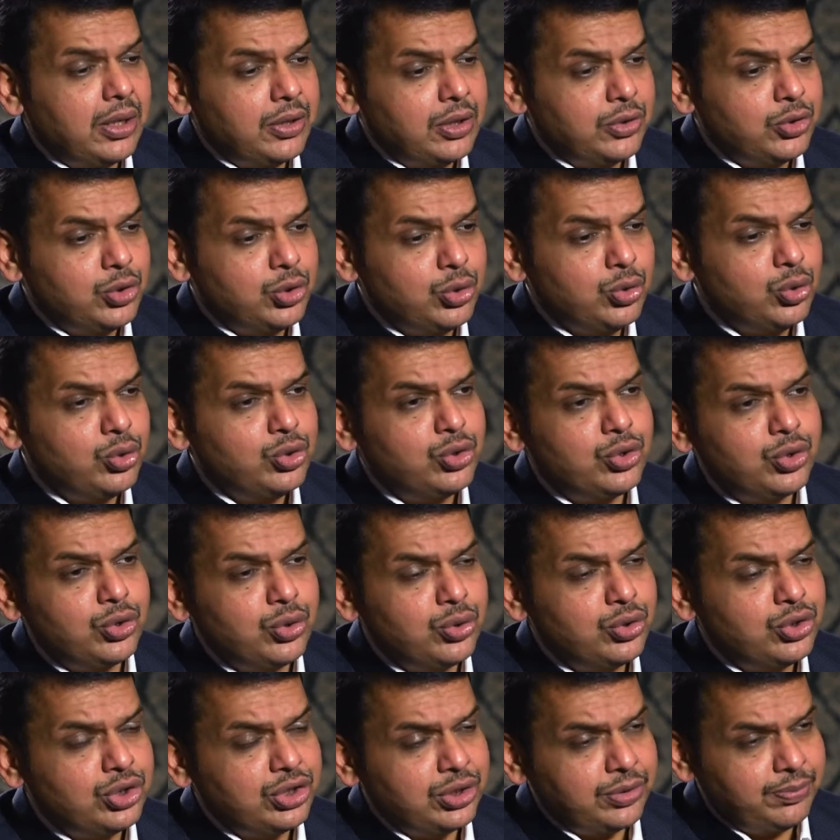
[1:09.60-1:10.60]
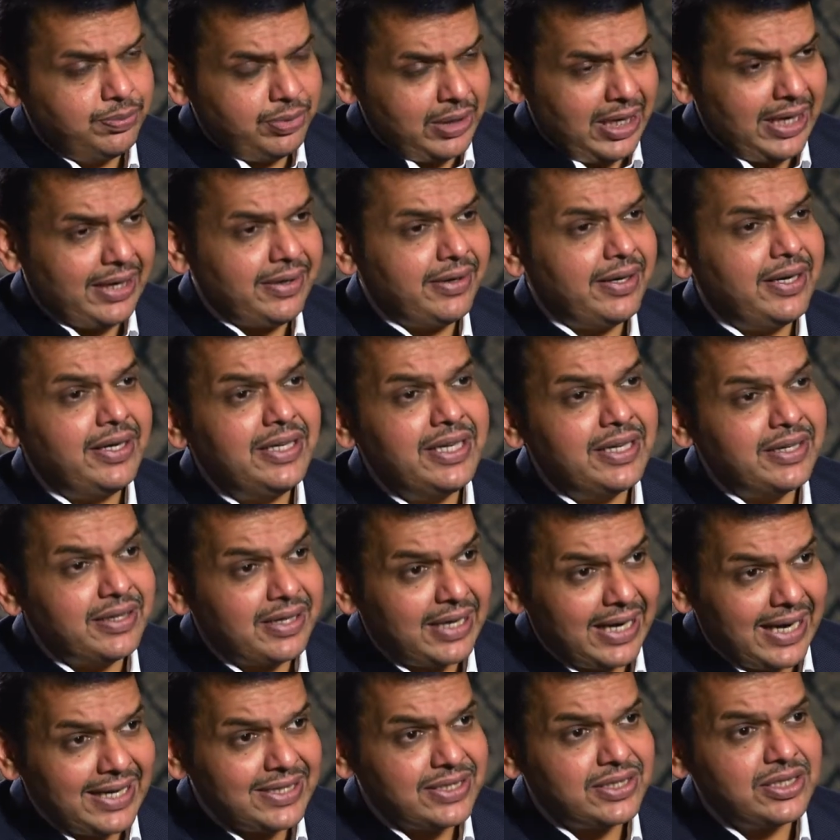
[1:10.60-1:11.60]
huge agrarian
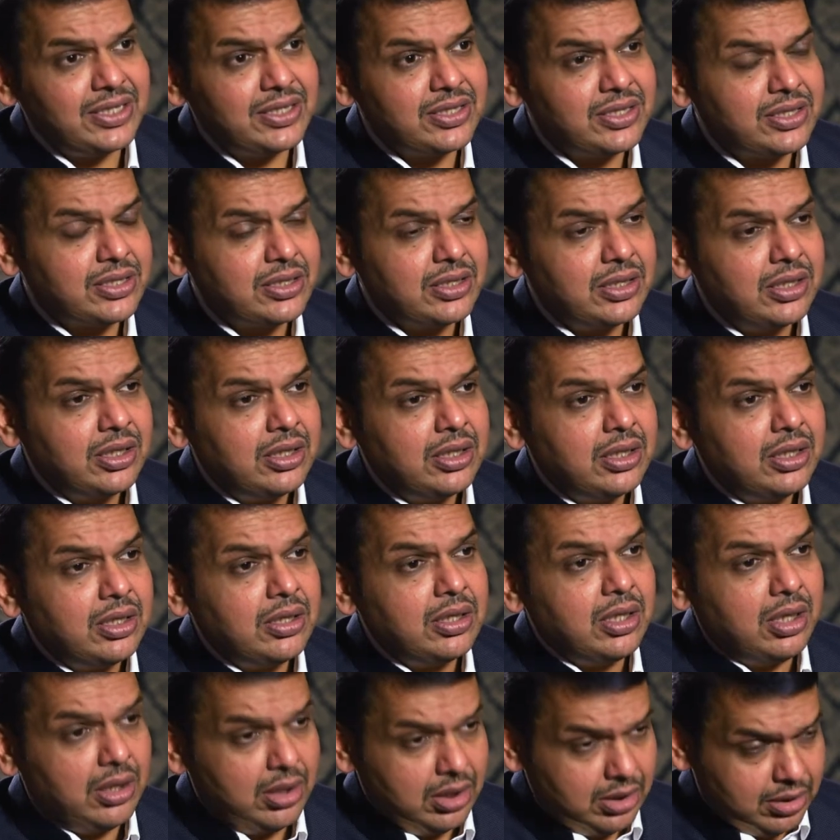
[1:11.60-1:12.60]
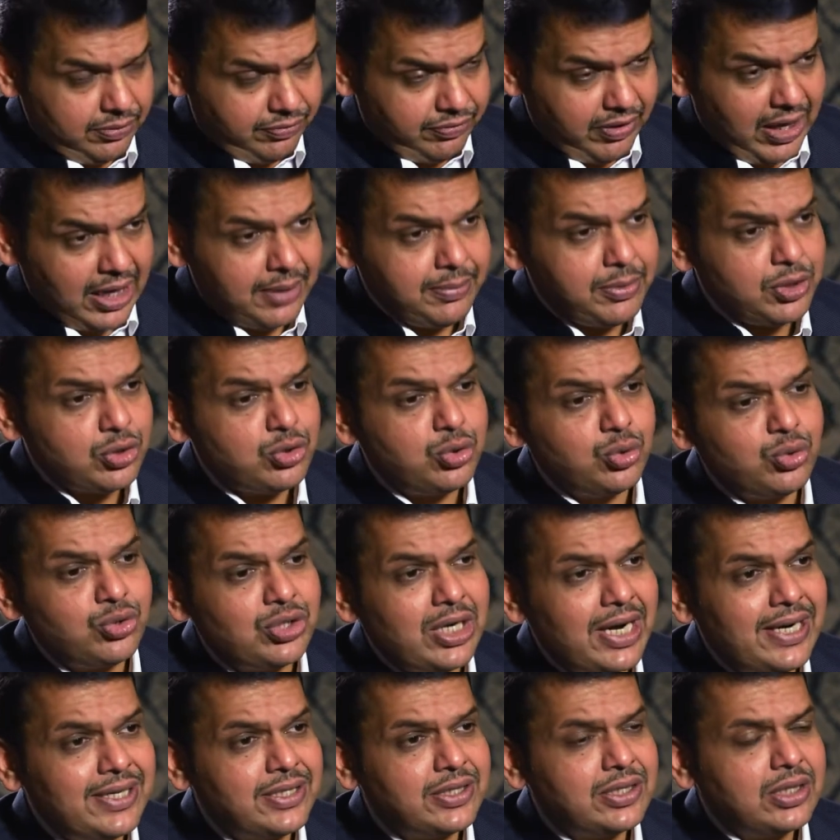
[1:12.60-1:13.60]
crisis, farmer
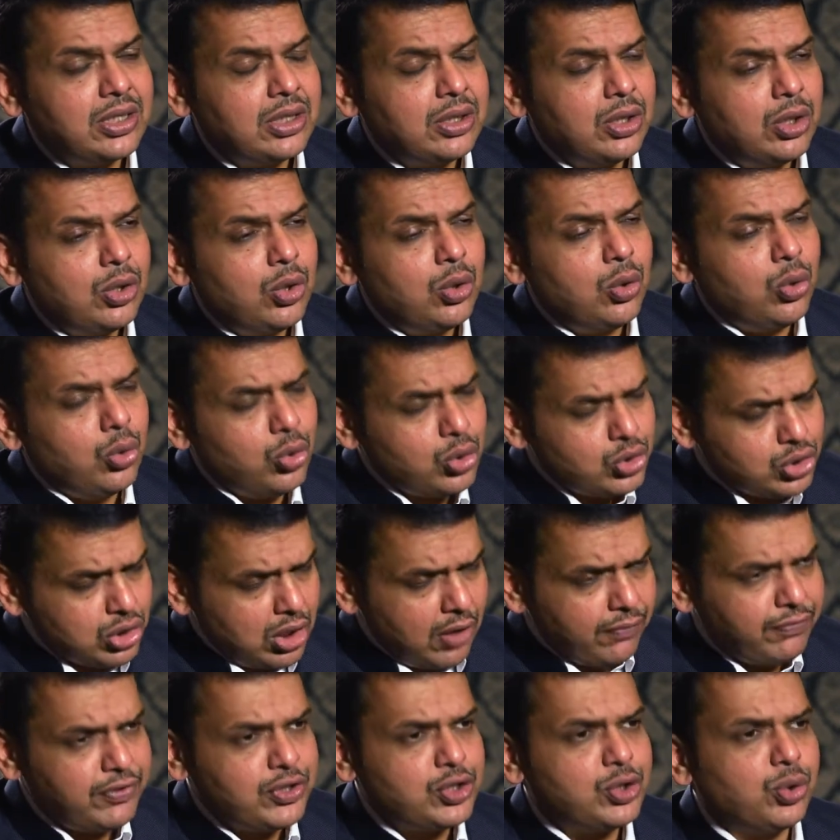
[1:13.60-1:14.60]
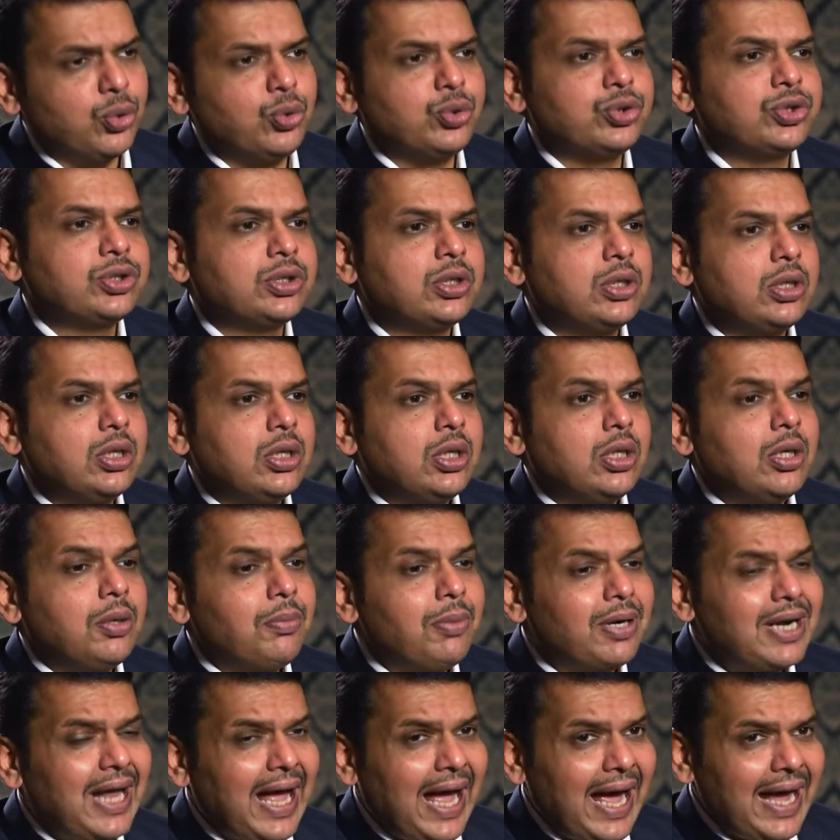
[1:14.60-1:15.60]
suicides, host of issues.
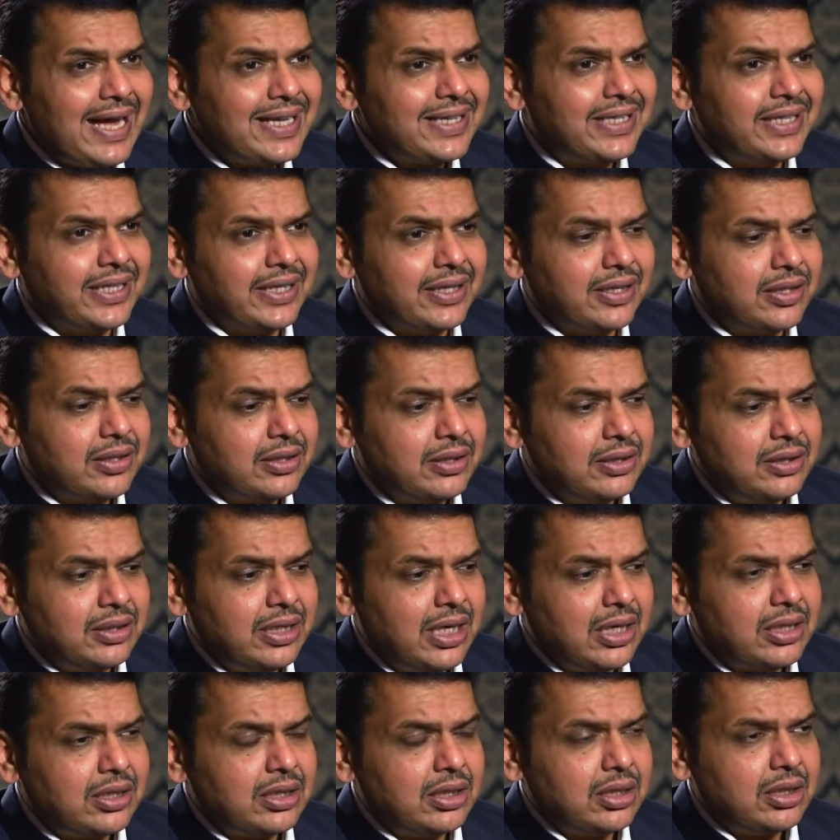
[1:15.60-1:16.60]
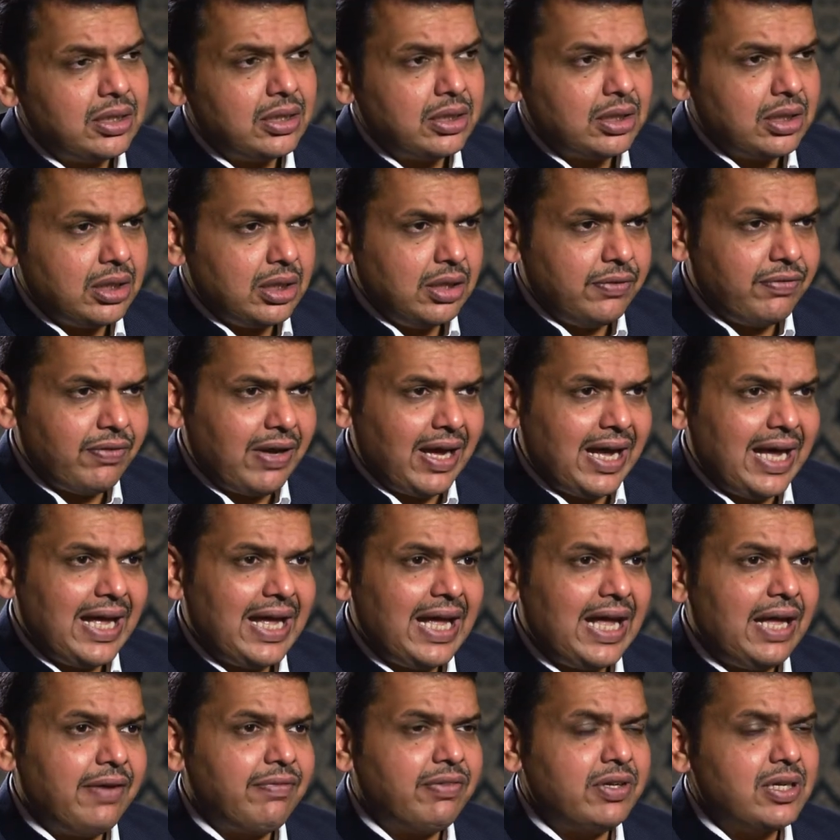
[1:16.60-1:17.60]
But I think that if I
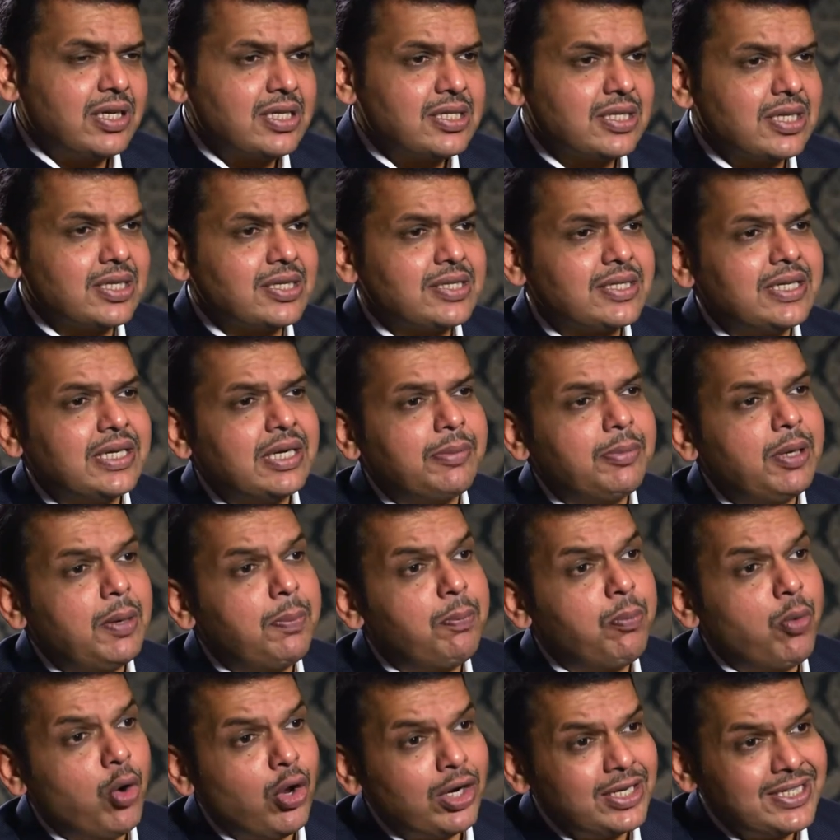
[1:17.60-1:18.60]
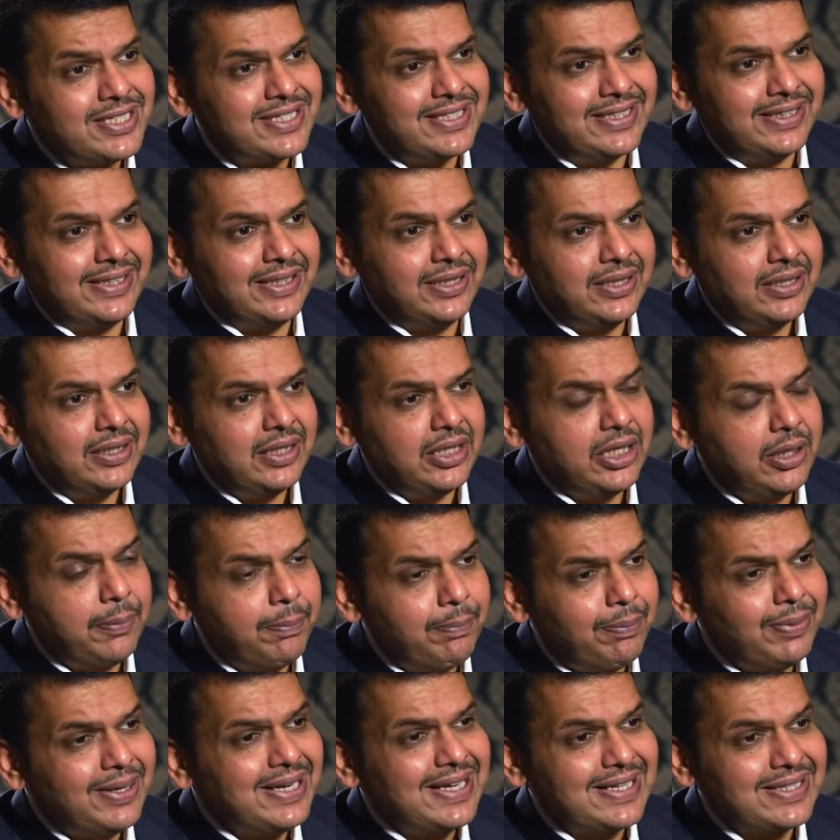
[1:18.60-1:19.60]
have a sustainable policy in
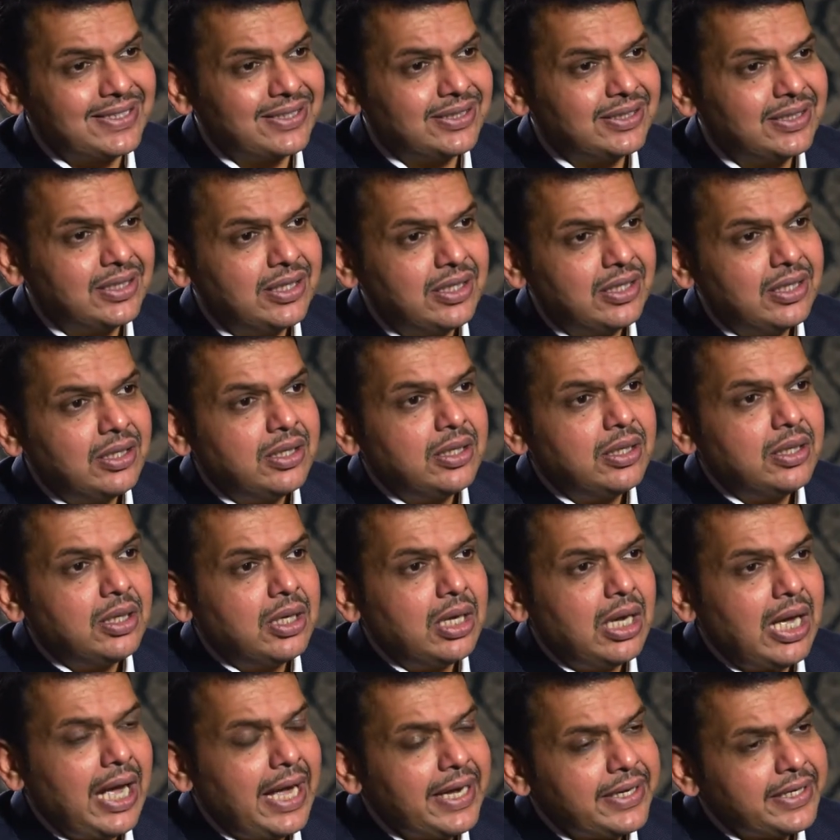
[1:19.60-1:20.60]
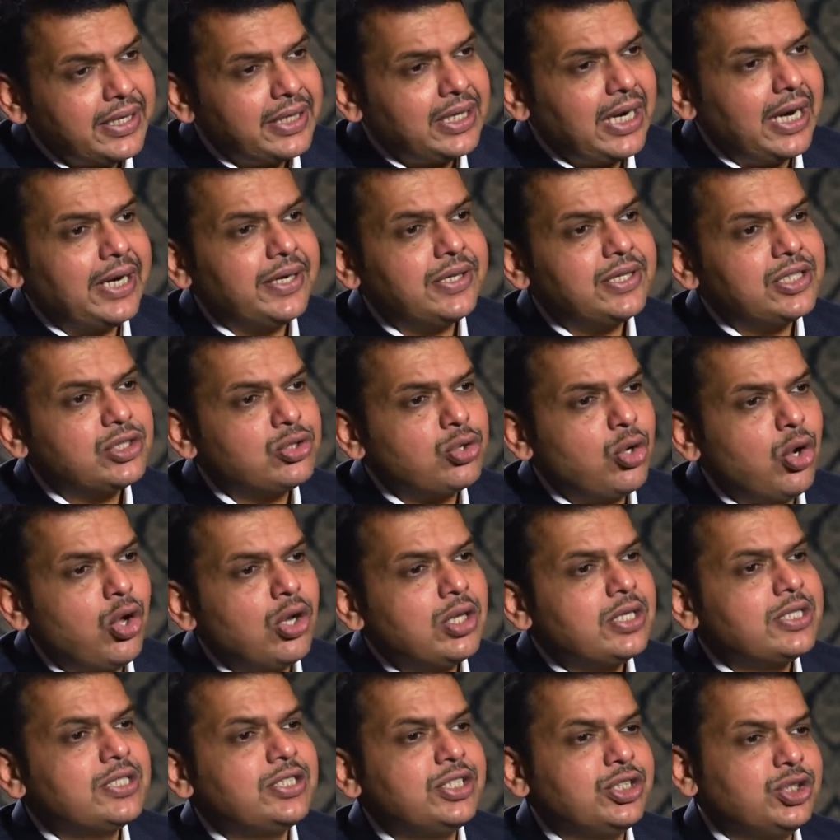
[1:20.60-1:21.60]
place, I can address all these